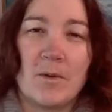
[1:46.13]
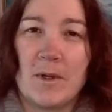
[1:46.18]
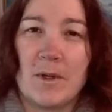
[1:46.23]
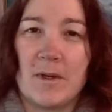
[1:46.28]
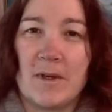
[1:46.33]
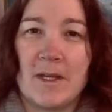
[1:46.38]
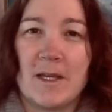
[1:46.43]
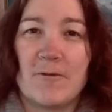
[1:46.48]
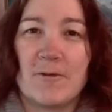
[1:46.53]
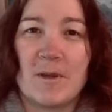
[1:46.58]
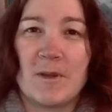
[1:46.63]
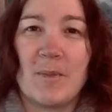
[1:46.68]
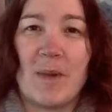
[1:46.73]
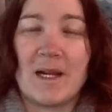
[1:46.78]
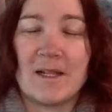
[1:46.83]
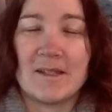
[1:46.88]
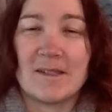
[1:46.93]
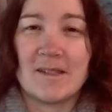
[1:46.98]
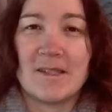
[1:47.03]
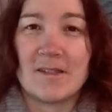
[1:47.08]
if the
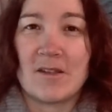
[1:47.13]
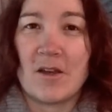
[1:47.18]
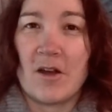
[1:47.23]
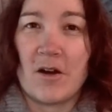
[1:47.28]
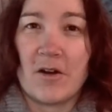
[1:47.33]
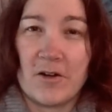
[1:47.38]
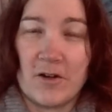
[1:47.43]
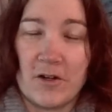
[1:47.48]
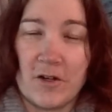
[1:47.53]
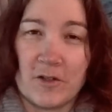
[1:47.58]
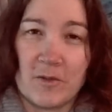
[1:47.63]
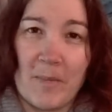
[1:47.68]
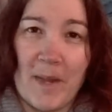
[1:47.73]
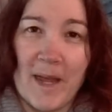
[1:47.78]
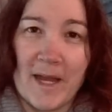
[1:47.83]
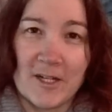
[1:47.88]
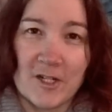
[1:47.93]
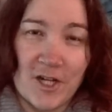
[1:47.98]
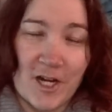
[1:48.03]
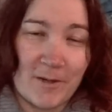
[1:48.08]
balances are not
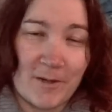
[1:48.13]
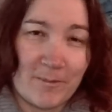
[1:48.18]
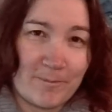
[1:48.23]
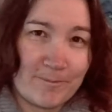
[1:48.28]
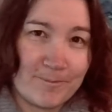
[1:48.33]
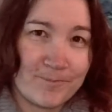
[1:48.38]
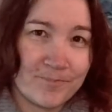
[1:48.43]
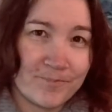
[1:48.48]
matching.